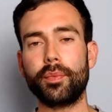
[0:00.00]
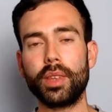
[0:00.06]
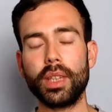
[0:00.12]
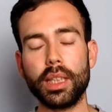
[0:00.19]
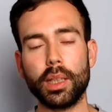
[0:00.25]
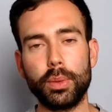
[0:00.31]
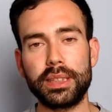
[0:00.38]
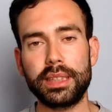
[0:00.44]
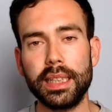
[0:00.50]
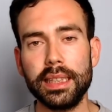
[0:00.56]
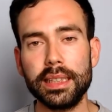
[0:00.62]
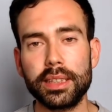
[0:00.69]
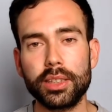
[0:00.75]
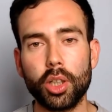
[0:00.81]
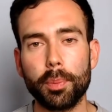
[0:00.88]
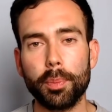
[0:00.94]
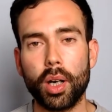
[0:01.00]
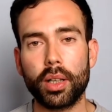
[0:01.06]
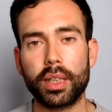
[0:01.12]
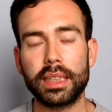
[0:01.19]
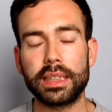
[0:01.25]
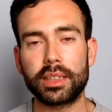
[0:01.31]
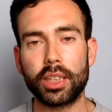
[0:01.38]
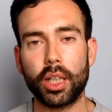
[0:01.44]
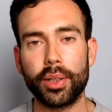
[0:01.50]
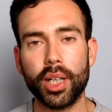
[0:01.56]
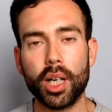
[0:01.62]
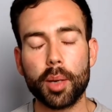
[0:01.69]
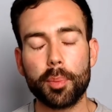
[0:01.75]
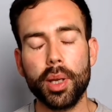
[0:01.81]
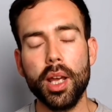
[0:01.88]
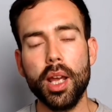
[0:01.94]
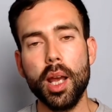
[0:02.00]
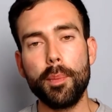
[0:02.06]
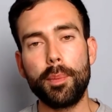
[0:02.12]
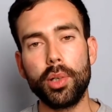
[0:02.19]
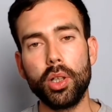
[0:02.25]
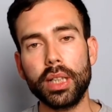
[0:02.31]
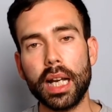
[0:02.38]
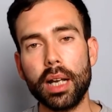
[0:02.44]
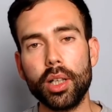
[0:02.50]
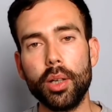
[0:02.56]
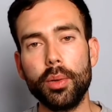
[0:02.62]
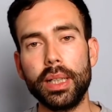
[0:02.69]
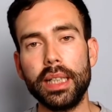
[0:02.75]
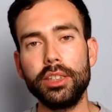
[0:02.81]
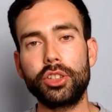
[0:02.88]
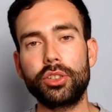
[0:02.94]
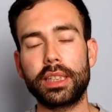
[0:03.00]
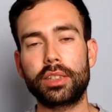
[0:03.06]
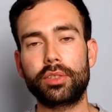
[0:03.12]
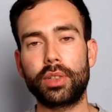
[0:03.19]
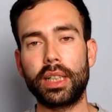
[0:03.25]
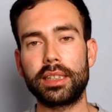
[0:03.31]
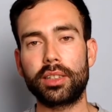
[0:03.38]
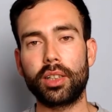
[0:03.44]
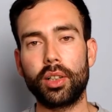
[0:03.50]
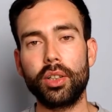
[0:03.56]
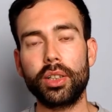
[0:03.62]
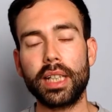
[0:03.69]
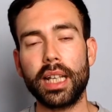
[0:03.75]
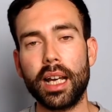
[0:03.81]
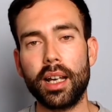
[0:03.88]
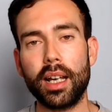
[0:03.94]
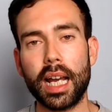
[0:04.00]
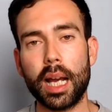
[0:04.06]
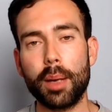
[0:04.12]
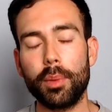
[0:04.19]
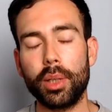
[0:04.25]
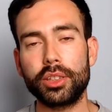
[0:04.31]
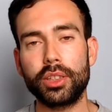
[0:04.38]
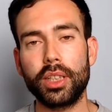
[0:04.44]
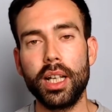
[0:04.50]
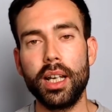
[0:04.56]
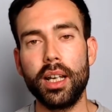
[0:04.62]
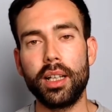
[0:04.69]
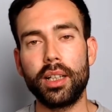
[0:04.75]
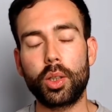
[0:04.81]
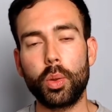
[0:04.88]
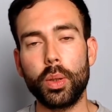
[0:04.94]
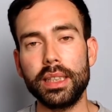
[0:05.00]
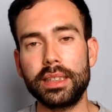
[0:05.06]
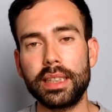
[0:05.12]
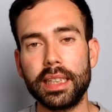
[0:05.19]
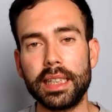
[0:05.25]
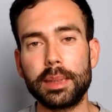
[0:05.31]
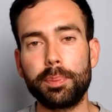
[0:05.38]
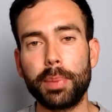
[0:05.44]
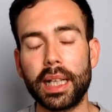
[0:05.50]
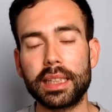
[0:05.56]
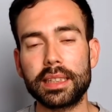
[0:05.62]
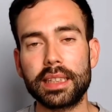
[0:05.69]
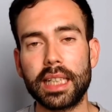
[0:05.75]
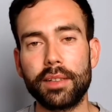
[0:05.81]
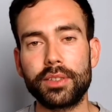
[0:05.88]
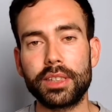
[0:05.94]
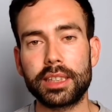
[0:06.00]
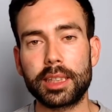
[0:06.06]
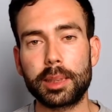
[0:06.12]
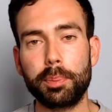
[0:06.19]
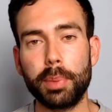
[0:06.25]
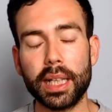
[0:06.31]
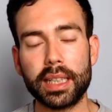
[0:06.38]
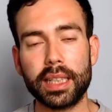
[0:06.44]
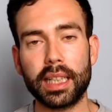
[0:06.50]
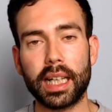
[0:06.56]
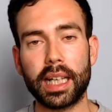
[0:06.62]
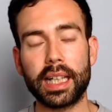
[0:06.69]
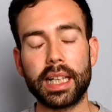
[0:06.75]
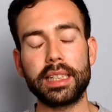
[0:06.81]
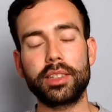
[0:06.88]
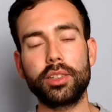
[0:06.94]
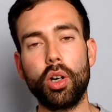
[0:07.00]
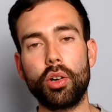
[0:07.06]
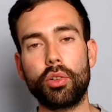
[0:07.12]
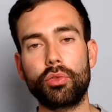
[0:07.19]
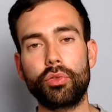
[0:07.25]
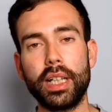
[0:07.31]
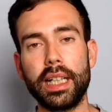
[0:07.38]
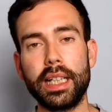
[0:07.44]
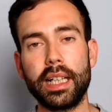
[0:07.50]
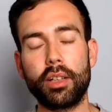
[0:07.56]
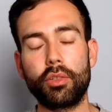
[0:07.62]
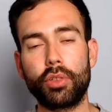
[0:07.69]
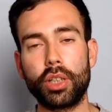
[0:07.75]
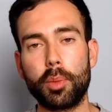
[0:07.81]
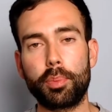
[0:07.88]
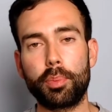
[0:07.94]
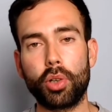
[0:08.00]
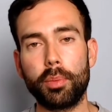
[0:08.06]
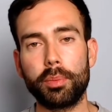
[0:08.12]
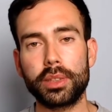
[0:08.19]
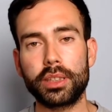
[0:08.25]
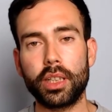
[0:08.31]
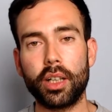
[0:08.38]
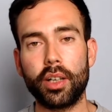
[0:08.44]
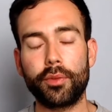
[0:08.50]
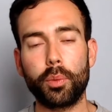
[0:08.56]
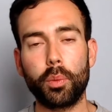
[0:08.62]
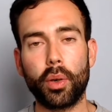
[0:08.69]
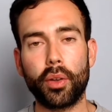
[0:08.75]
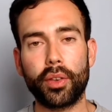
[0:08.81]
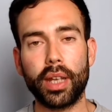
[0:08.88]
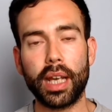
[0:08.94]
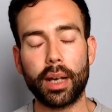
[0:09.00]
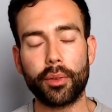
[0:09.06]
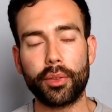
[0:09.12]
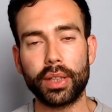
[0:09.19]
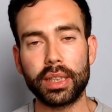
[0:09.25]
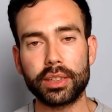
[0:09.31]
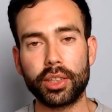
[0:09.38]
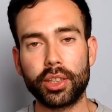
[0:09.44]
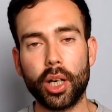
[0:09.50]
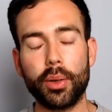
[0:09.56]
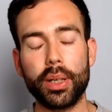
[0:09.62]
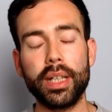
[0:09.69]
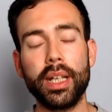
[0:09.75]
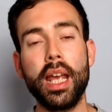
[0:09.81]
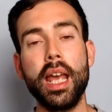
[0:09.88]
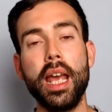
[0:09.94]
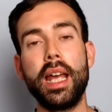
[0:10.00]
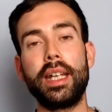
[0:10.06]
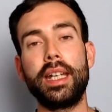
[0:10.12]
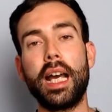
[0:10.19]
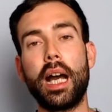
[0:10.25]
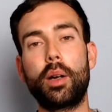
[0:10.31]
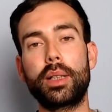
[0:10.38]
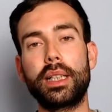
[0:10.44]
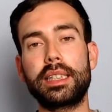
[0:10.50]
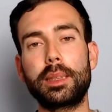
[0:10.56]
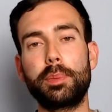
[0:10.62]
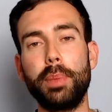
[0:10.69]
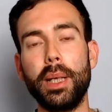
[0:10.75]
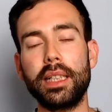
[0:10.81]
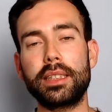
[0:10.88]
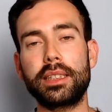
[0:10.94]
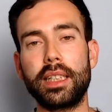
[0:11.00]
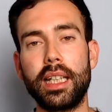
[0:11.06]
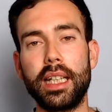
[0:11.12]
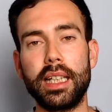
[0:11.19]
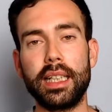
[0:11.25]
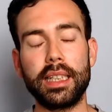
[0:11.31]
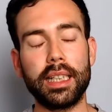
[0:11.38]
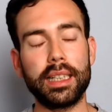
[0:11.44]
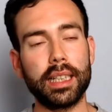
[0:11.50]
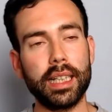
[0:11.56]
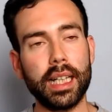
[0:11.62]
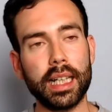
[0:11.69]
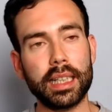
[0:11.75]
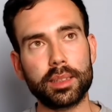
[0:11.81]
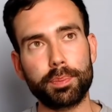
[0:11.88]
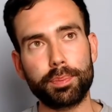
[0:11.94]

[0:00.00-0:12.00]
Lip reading: We see these stock markets going up, but look how low interest rates are. Look at how much liquidity these banks have to speculate. It's not really a real barometer of how things are going. Now, I'd expect in the next